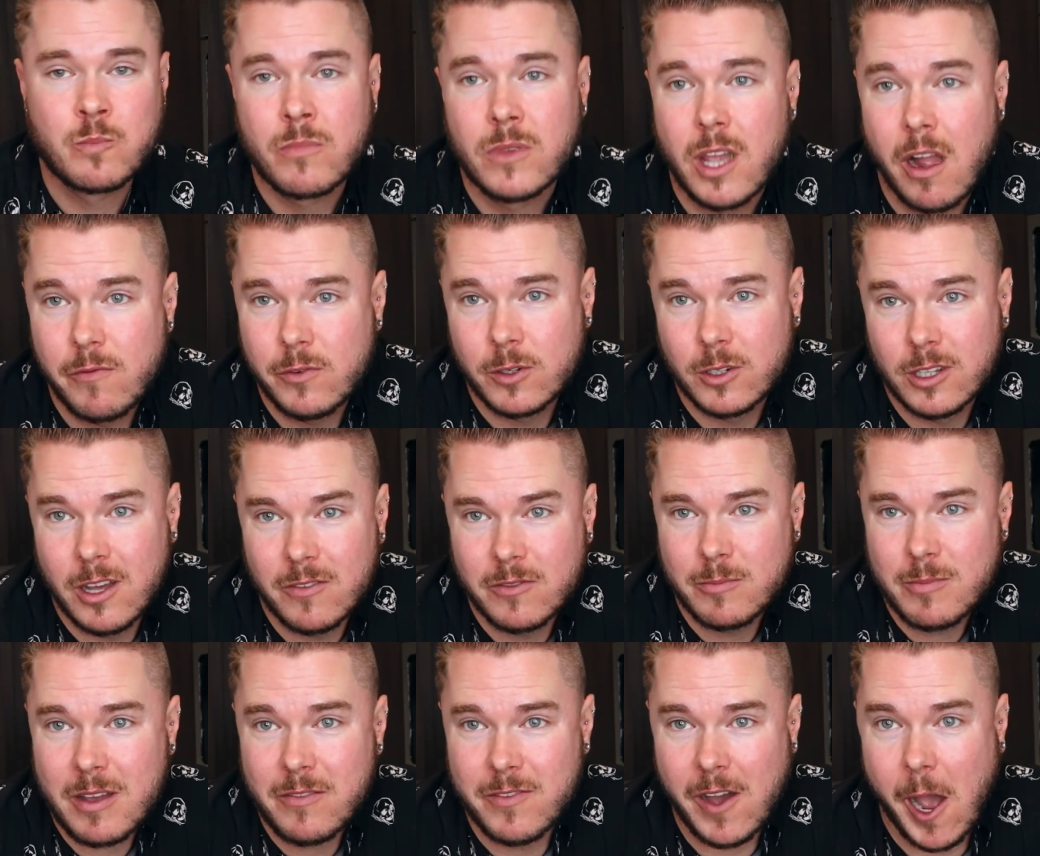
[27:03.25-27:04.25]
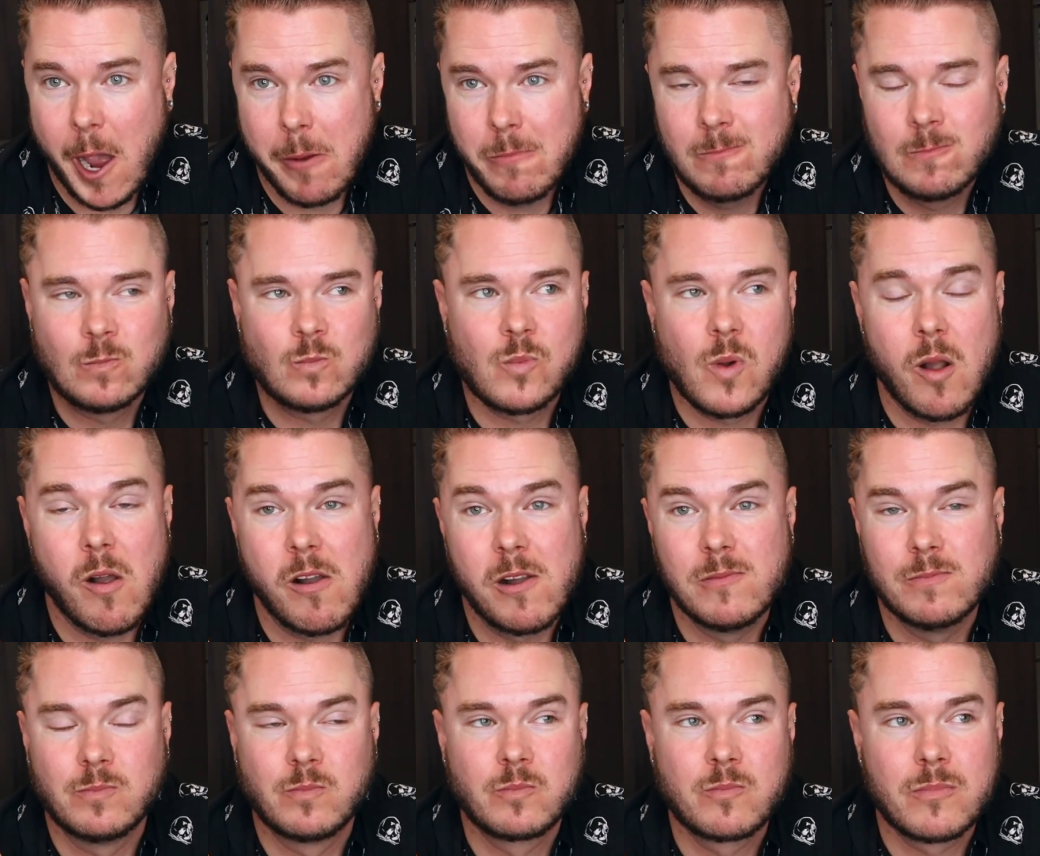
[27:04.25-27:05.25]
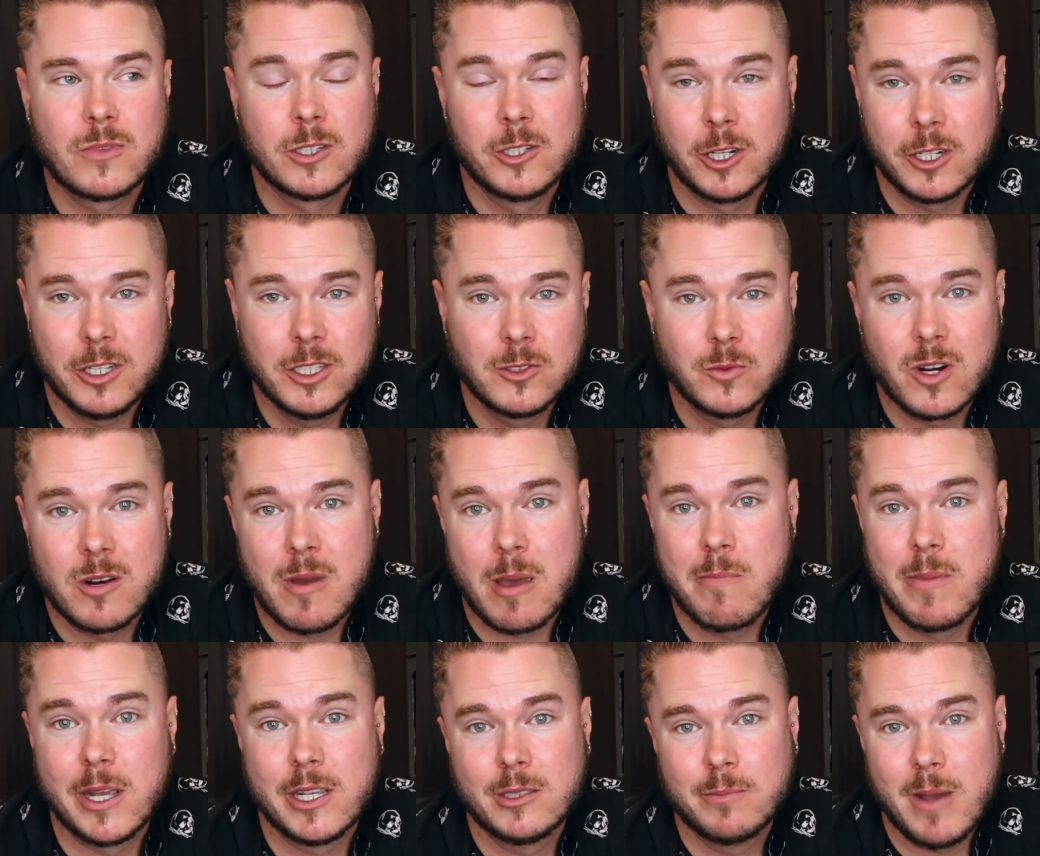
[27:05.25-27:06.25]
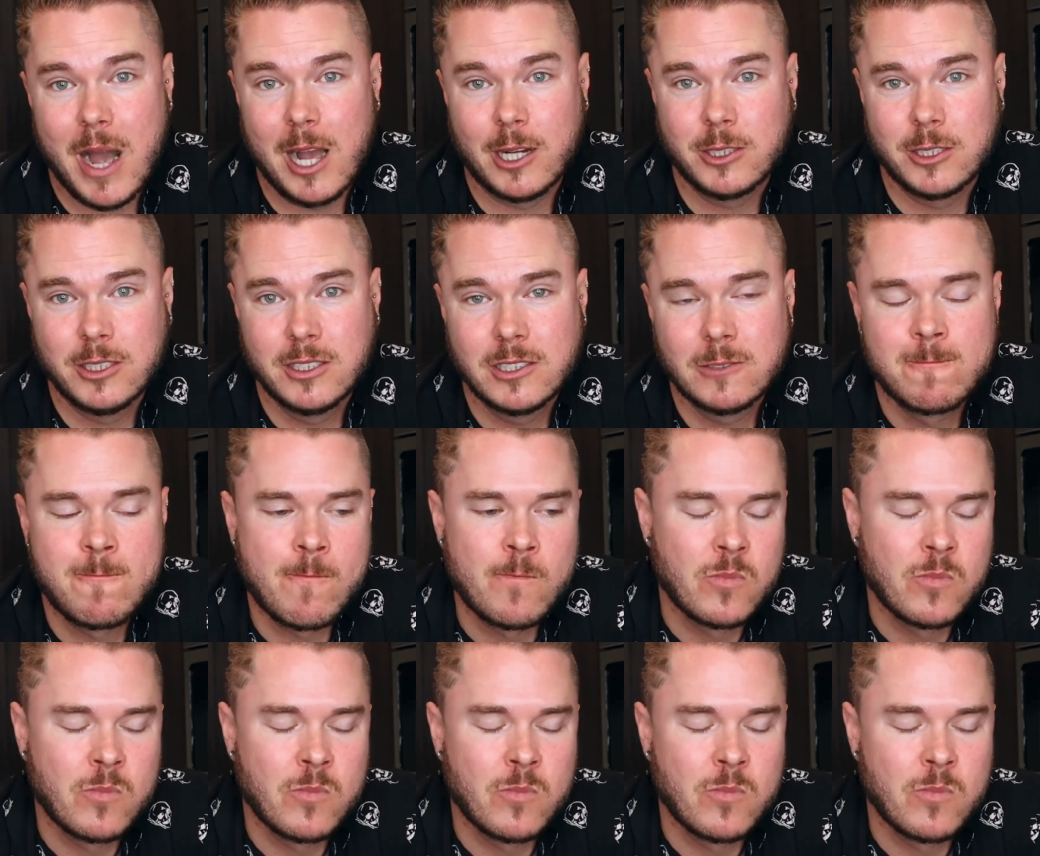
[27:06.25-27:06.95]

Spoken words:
If you're loving my vibe, cooking is one of my biggest passions.